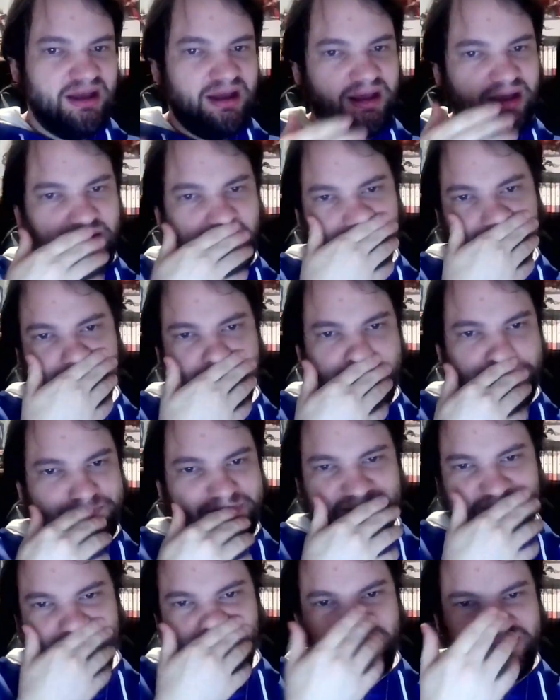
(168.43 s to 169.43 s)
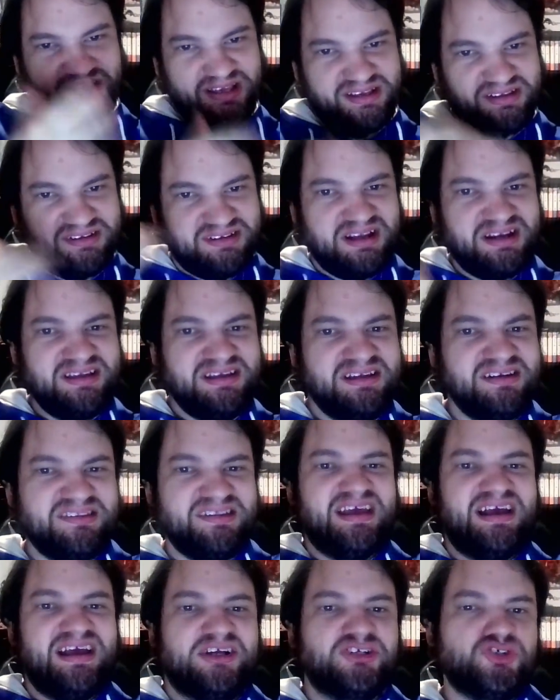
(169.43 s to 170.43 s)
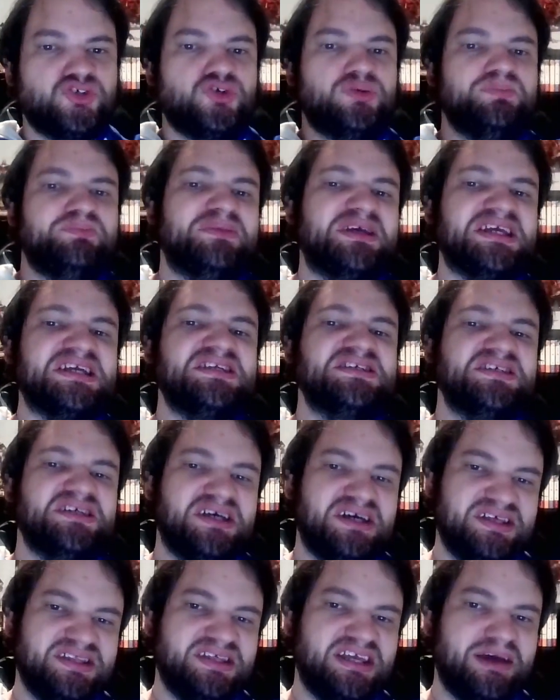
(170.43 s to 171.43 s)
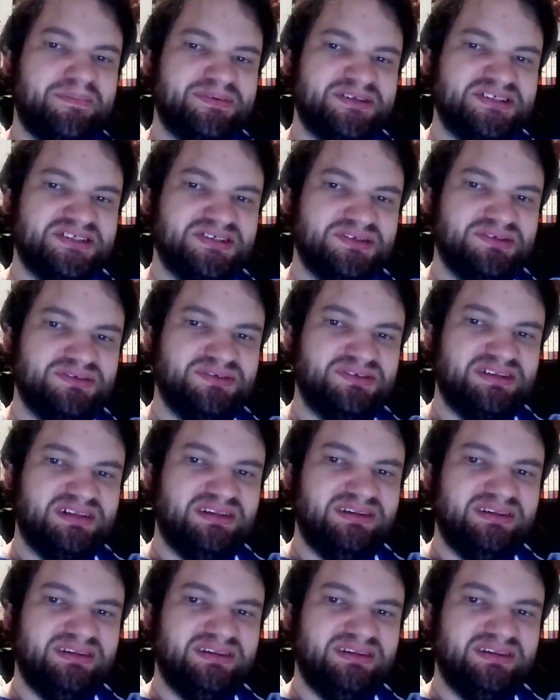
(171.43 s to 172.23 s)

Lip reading: But okay, getting into the actual meat of the episode,